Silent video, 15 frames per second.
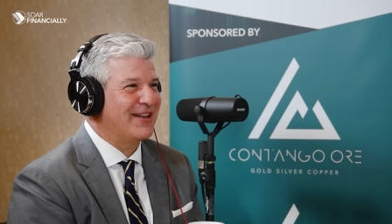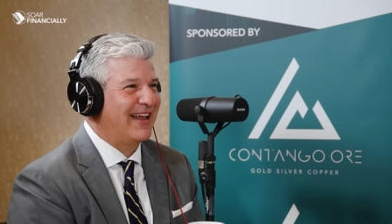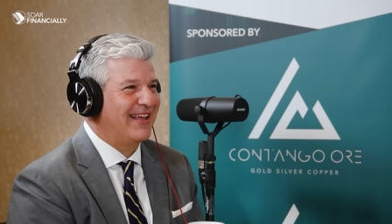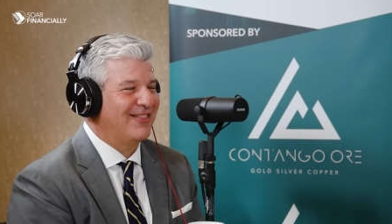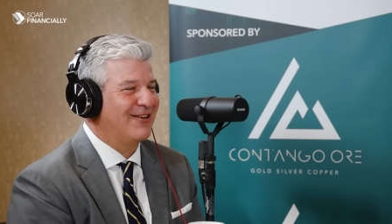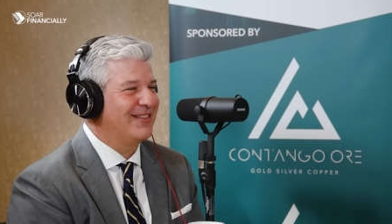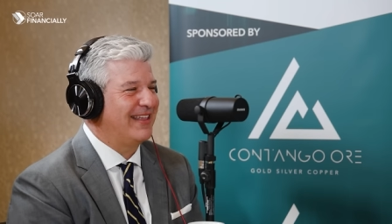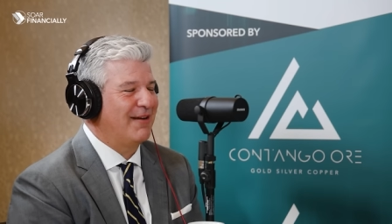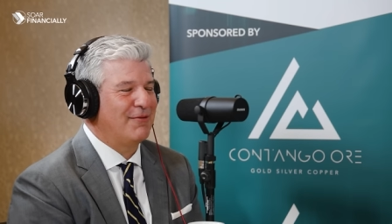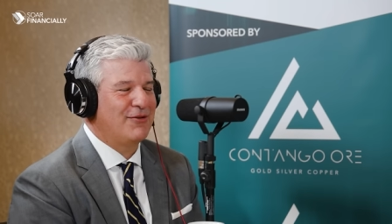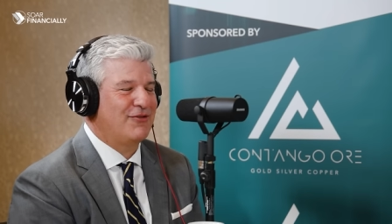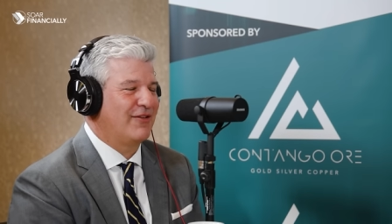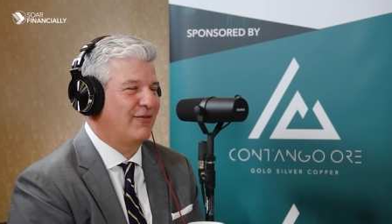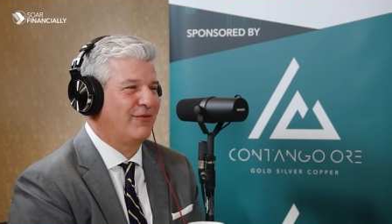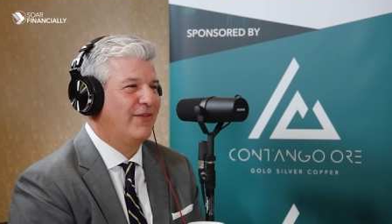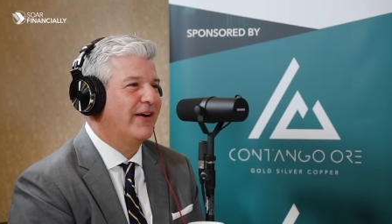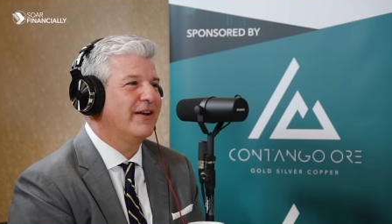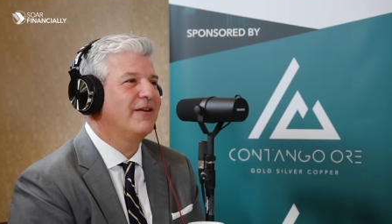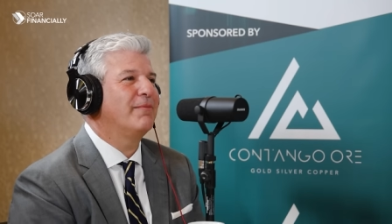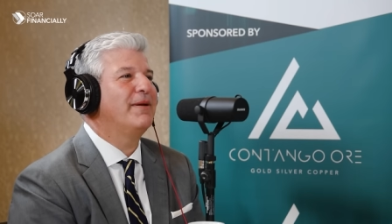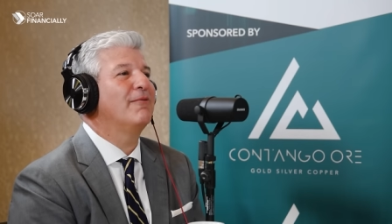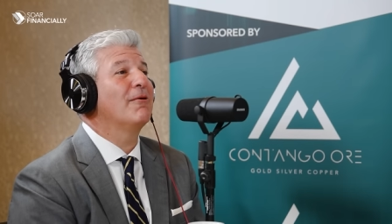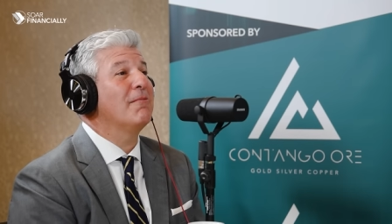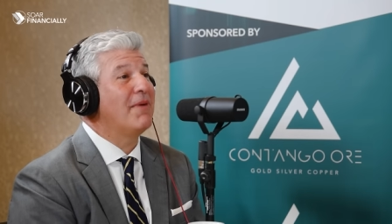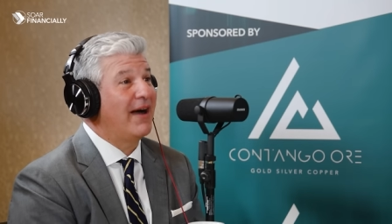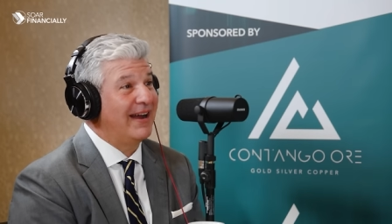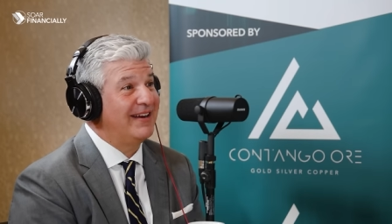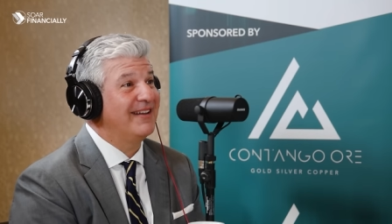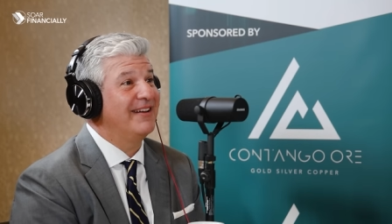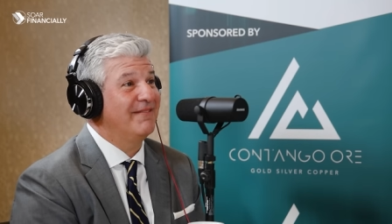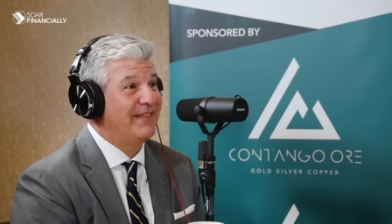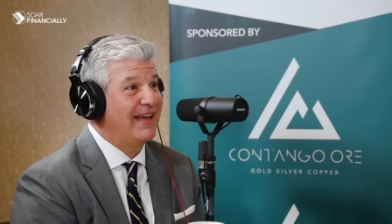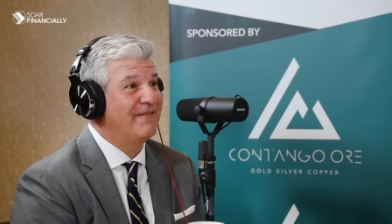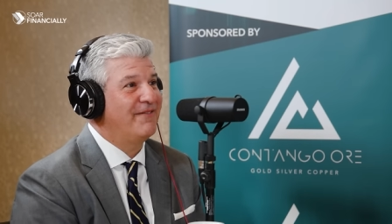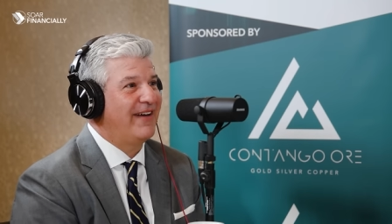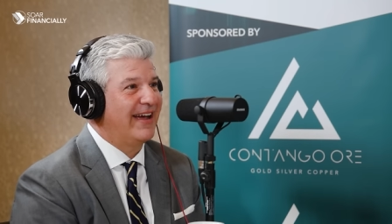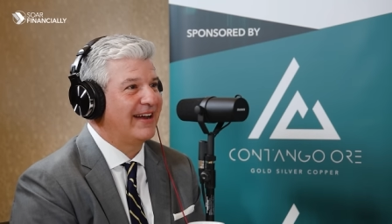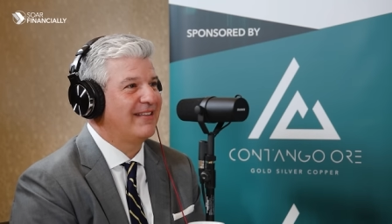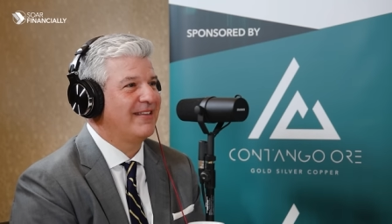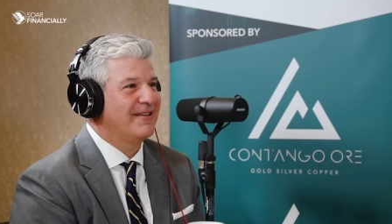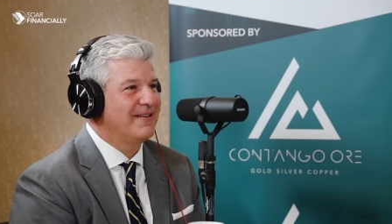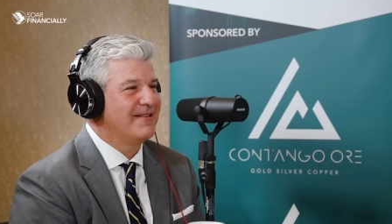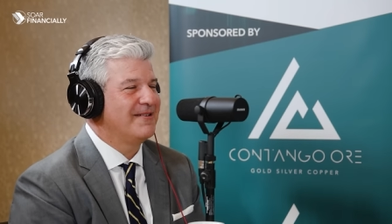And I thought that was just fun to be reminded of that fact.